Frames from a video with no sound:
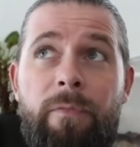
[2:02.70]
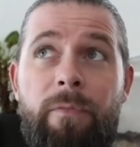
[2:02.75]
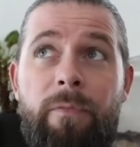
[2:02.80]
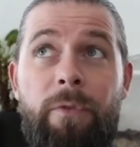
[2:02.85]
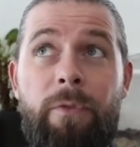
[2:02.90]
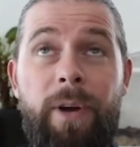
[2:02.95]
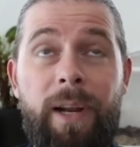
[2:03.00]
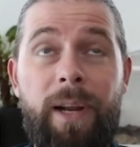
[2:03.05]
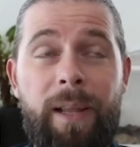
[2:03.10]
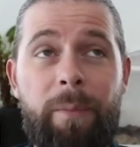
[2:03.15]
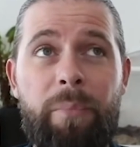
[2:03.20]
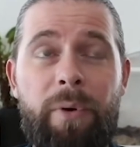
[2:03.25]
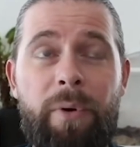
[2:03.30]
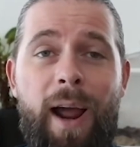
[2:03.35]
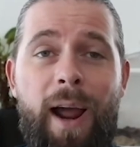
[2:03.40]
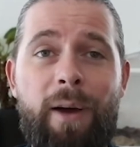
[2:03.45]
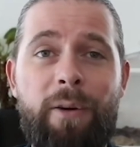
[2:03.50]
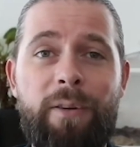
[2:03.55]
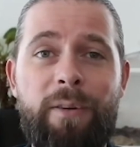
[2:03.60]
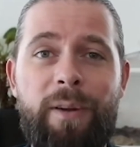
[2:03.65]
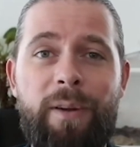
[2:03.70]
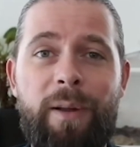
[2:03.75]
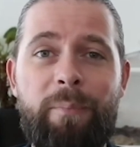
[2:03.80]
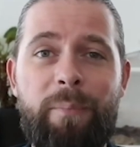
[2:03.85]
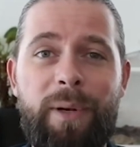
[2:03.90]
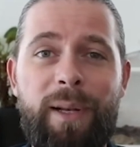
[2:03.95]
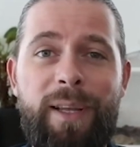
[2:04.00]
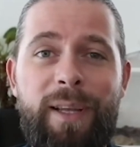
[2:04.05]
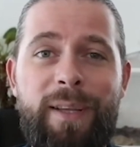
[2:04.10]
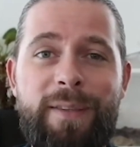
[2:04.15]
really proud
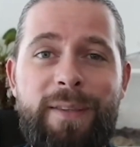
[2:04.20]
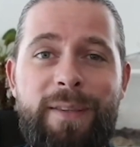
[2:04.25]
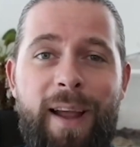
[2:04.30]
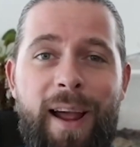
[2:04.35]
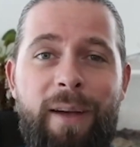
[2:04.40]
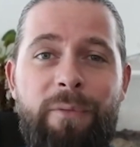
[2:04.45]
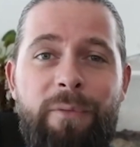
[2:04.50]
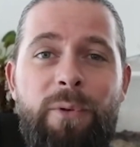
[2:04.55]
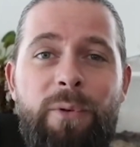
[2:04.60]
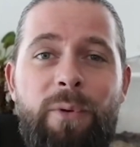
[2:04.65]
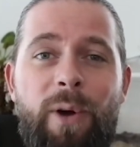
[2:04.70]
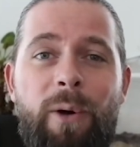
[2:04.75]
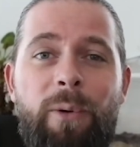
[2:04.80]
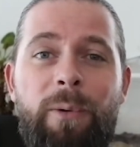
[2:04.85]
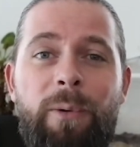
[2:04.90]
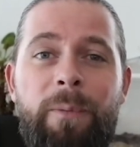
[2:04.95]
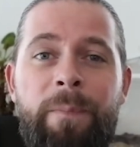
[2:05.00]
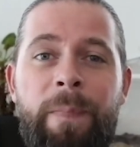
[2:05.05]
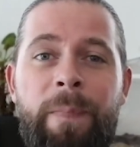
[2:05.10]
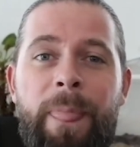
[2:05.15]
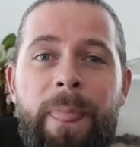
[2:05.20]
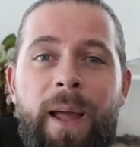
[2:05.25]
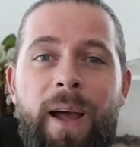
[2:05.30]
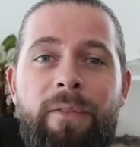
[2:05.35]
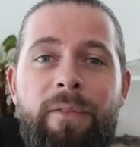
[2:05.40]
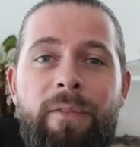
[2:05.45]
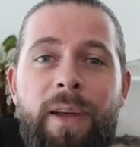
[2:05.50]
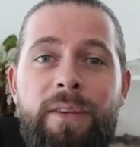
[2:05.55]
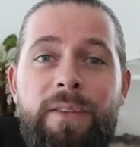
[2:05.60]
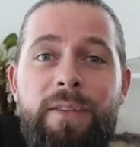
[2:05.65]
and pleased to have the role
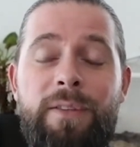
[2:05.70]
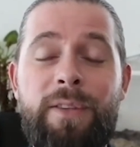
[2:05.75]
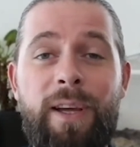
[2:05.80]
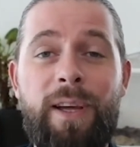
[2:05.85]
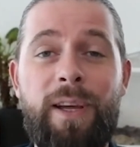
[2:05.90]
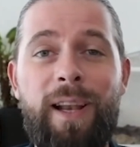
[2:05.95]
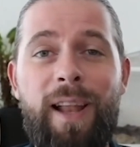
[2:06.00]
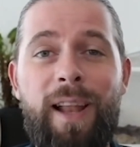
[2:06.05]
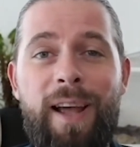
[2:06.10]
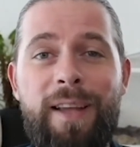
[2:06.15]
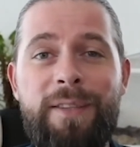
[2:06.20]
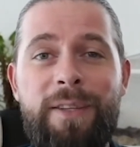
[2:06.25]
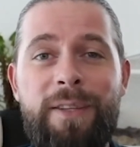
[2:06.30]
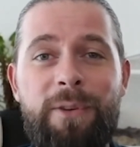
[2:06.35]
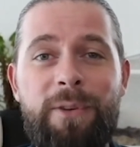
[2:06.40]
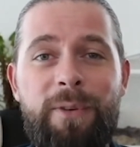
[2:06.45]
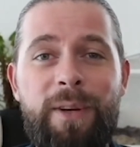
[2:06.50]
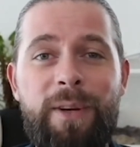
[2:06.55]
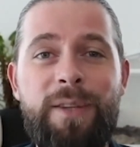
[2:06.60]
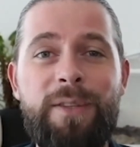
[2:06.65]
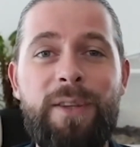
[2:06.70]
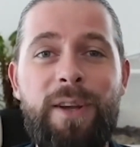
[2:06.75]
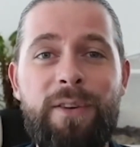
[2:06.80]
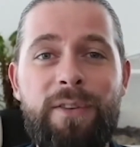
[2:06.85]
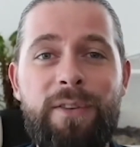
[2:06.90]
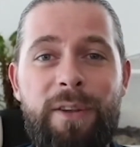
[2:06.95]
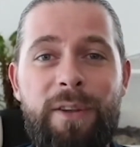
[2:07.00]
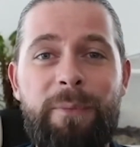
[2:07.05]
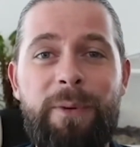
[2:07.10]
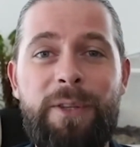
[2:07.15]
of externalizing the
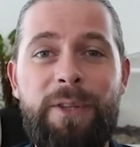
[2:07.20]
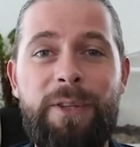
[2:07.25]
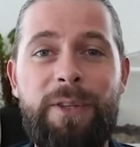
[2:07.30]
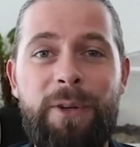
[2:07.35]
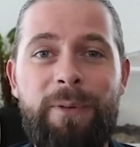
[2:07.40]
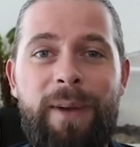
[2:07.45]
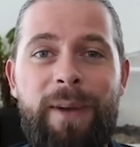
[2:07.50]
research that we do.